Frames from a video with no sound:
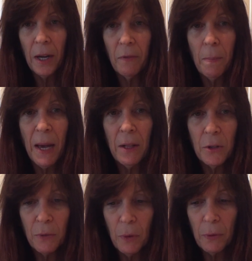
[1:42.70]
I have a
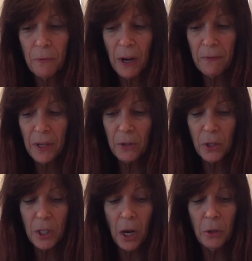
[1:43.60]
balance of over
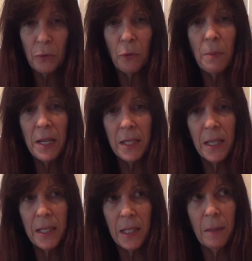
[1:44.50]
$5,000 for
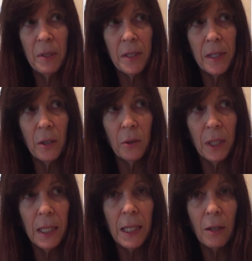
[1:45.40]
medicines, and I'm still
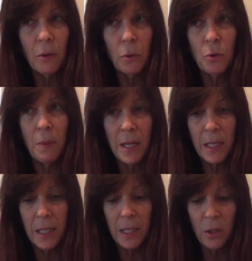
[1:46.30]
needing those
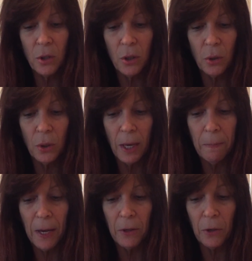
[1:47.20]
medicines to
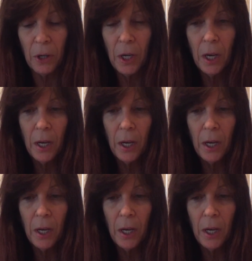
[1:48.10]
get better.